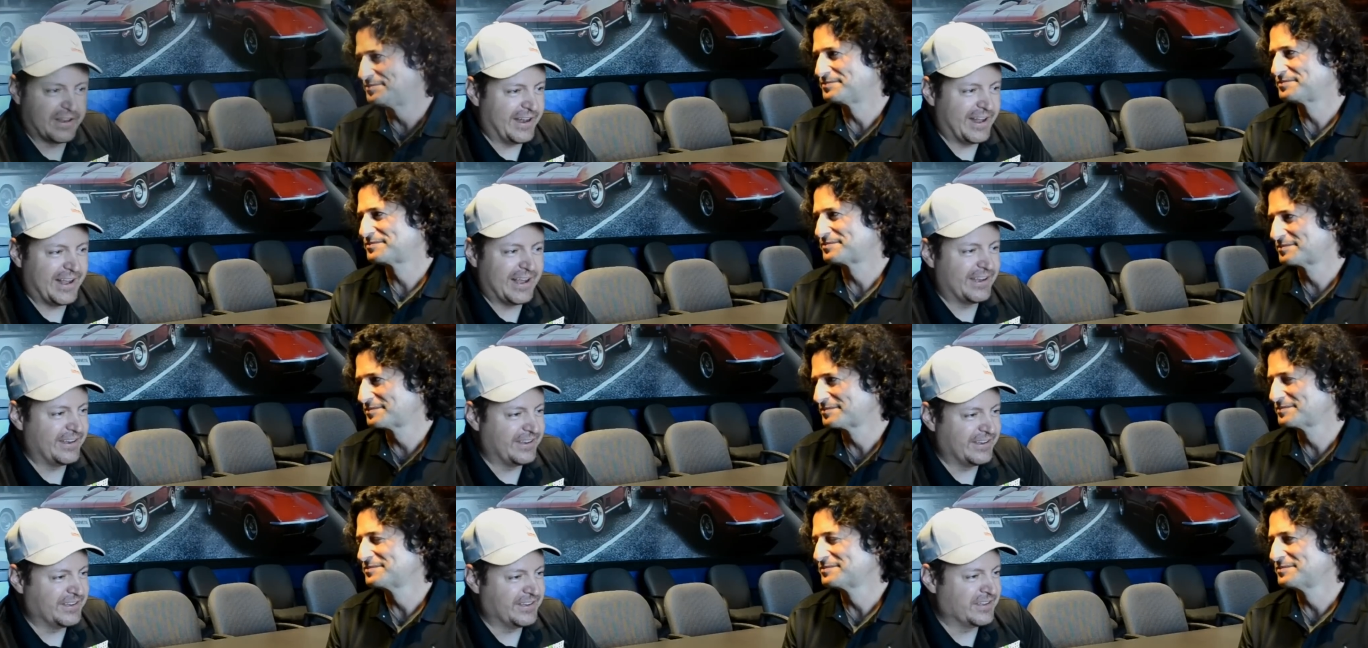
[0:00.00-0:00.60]
Speaker 1: on,
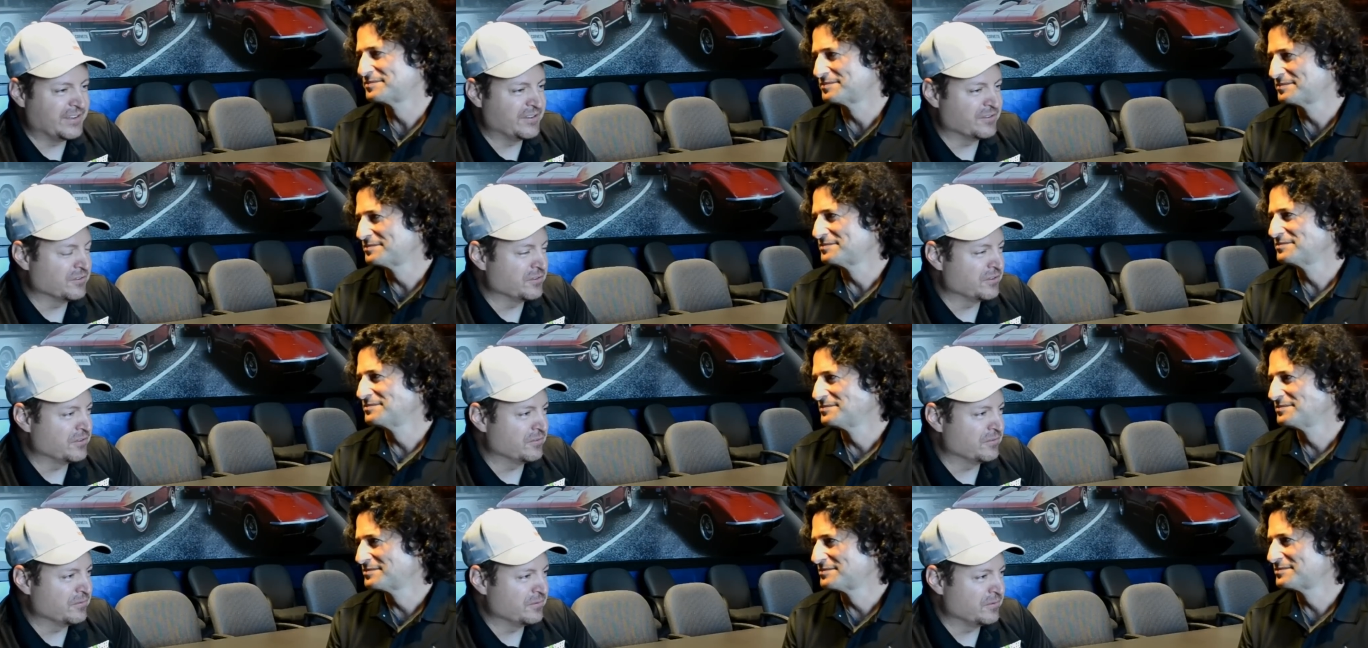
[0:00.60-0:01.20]
and
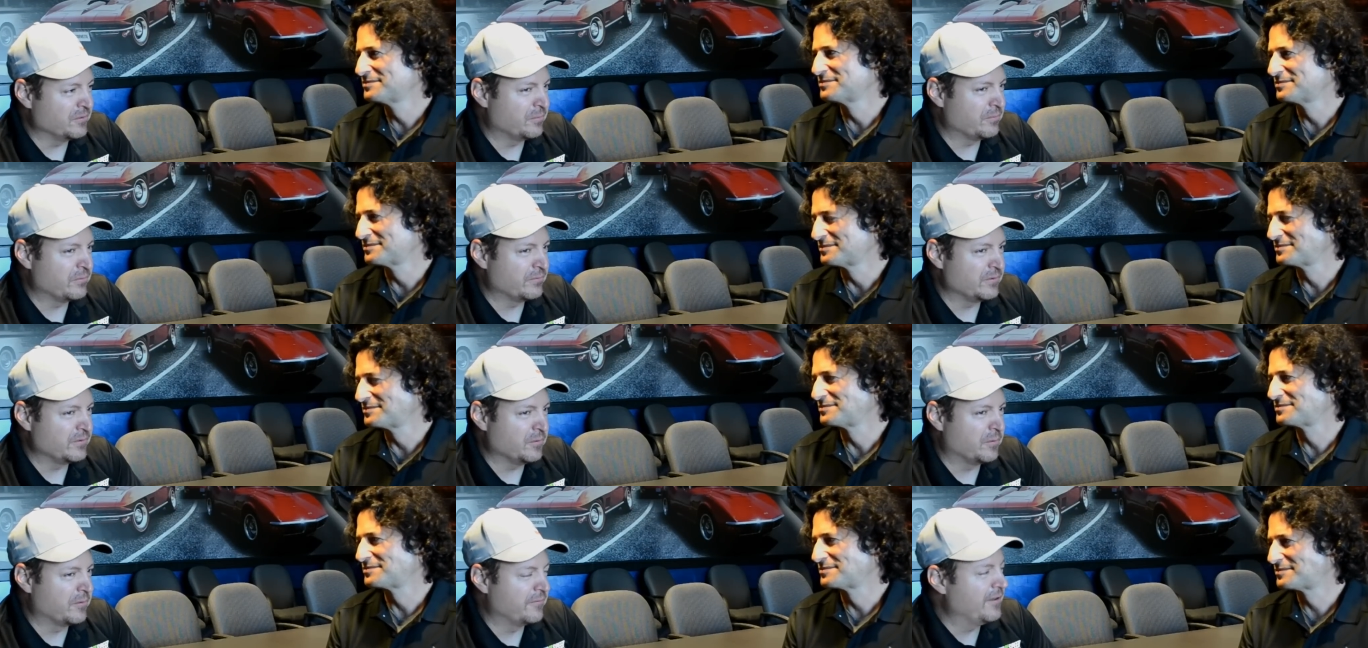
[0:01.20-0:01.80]
you'll
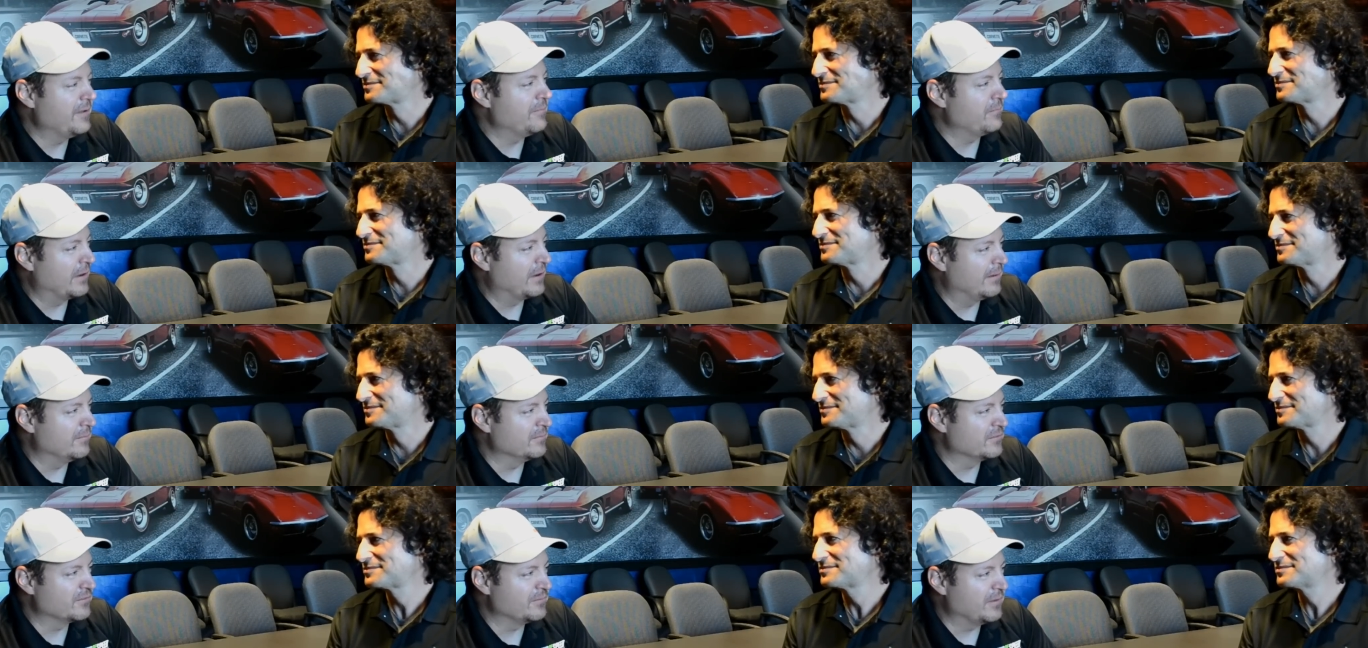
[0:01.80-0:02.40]
prevent problems
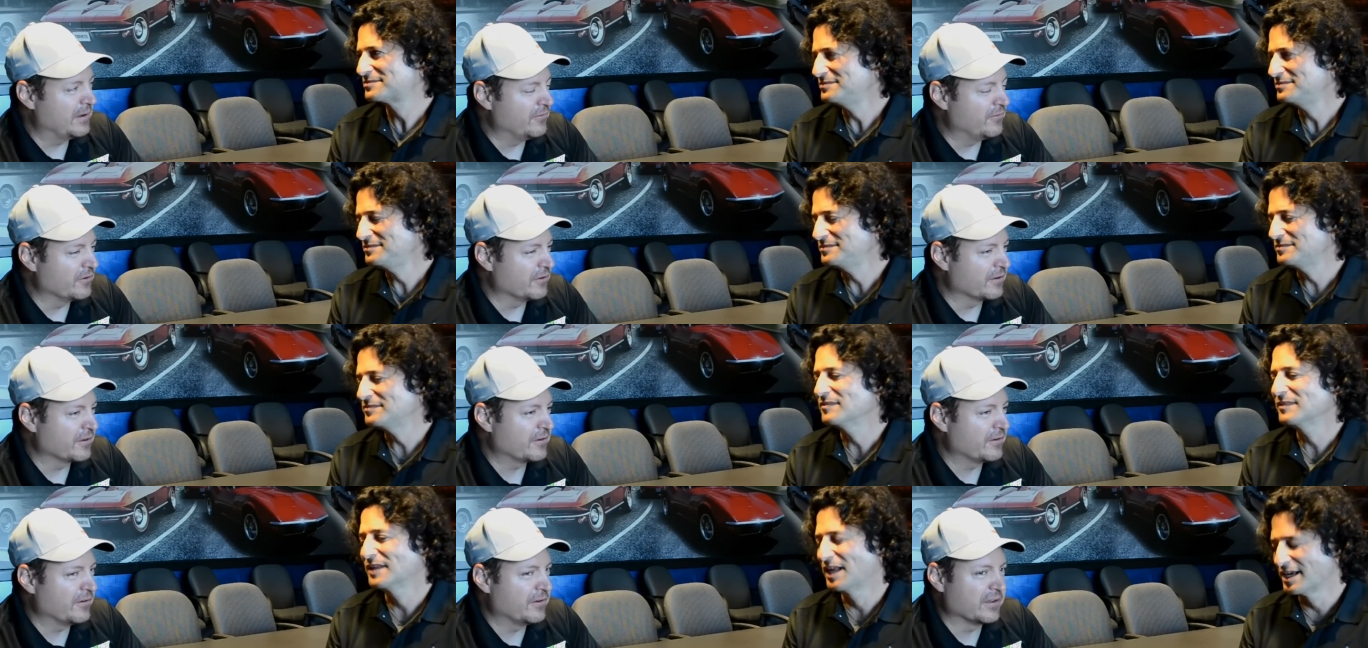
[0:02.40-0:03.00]
from ever
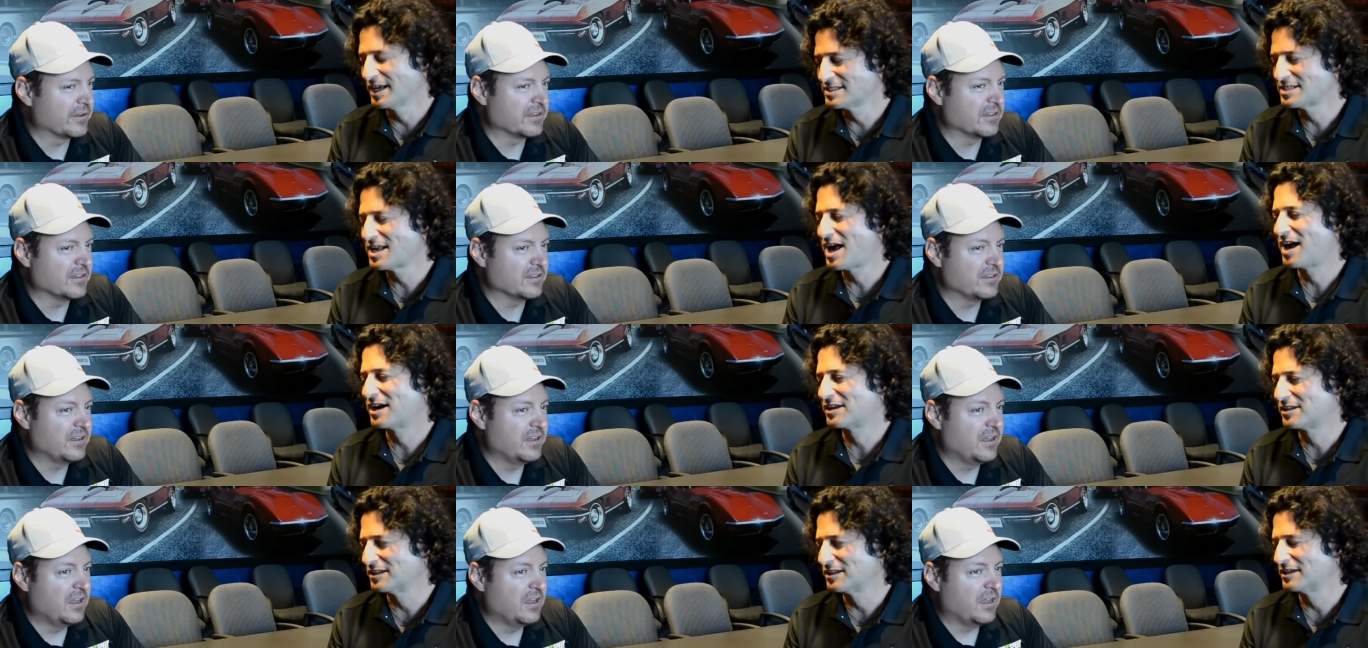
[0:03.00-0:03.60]
occurring.
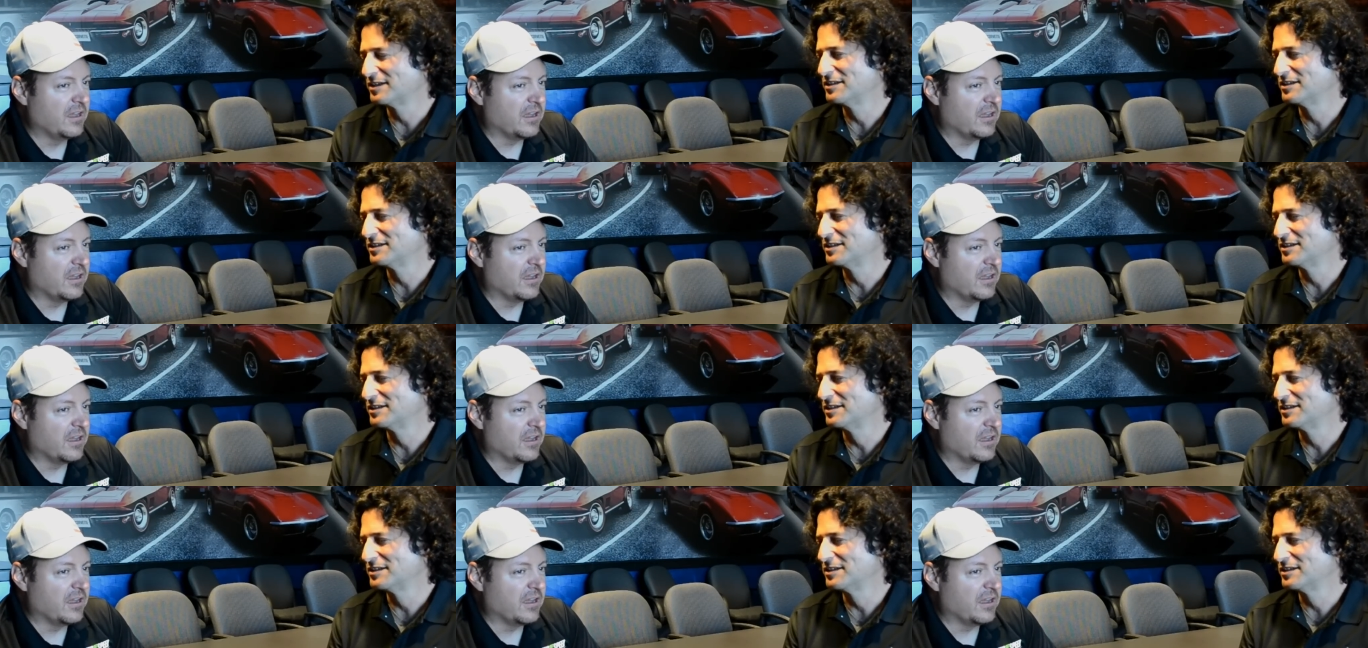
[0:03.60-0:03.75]
Exactly.